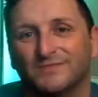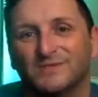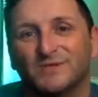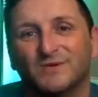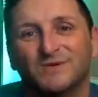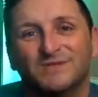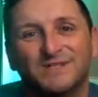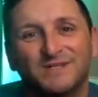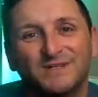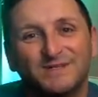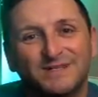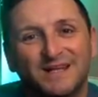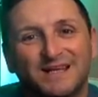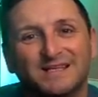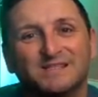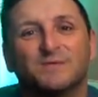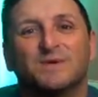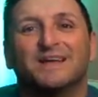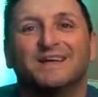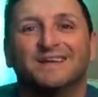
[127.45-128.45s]
So until
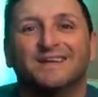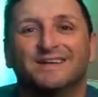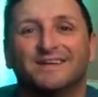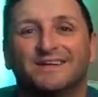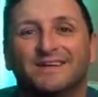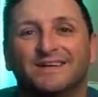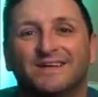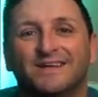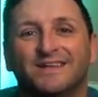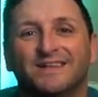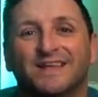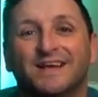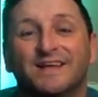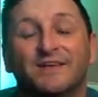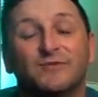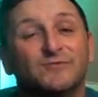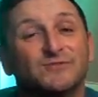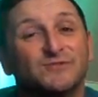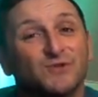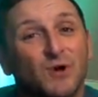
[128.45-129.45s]
next week,
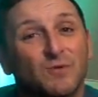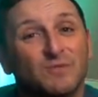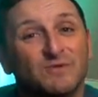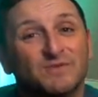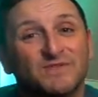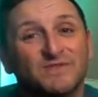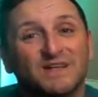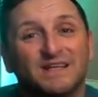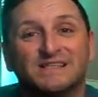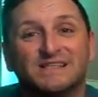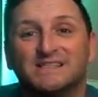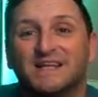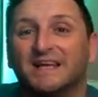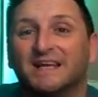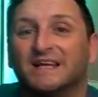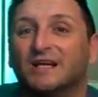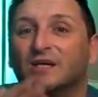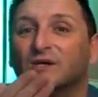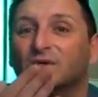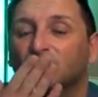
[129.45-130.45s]
thank you so much for
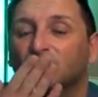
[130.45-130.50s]
listening.